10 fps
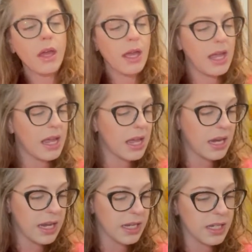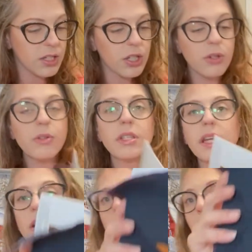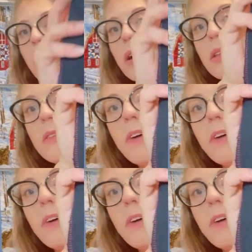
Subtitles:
And it is using all of